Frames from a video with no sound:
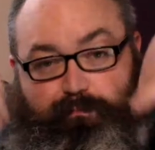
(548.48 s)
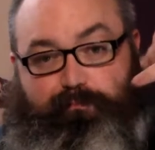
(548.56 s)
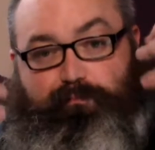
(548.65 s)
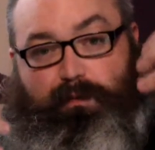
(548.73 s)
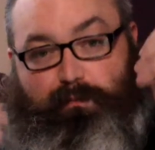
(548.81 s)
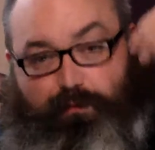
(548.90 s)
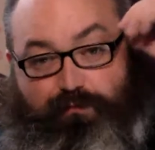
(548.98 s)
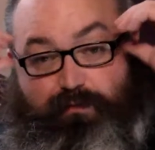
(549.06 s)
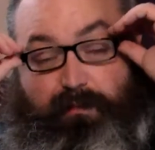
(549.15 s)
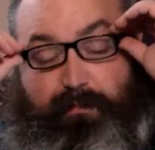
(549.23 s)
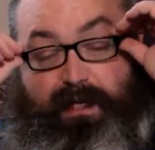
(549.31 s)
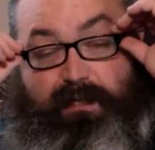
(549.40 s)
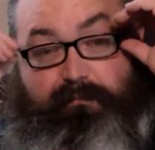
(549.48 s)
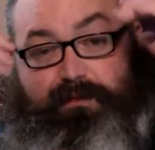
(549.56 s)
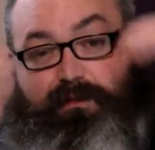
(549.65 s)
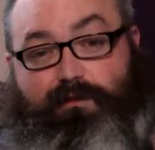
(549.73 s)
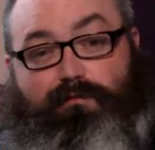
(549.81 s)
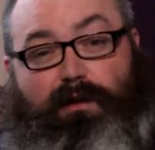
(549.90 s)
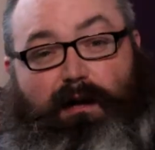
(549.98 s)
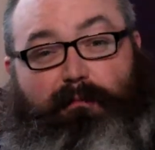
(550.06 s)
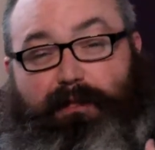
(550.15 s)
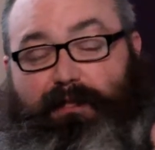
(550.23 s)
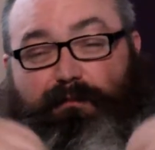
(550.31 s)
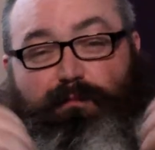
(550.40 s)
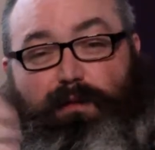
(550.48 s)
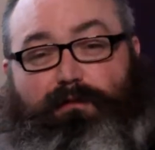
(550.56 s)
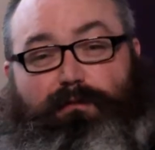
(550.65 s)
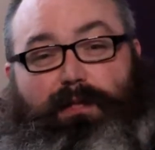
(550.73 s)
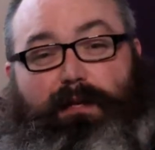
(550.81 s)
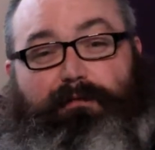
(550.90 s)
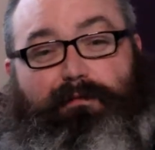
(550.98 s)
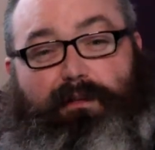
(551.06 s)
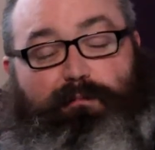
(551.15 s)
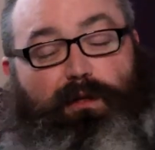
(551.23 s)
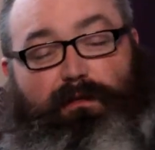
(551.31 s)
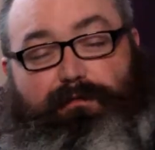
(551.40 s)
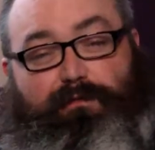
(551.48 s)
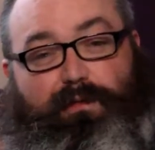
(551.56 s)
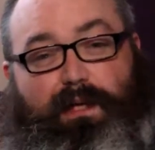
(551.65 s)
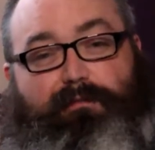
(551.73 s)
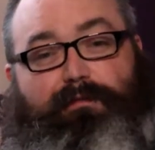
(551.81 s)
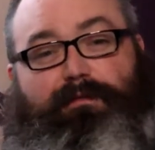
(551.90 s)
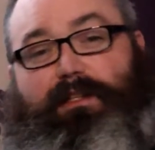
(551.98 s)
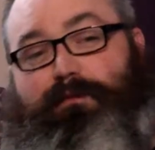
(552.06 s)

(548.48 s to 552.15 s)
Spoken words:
But what's really made him is The Crown, but he's wonderful in everything.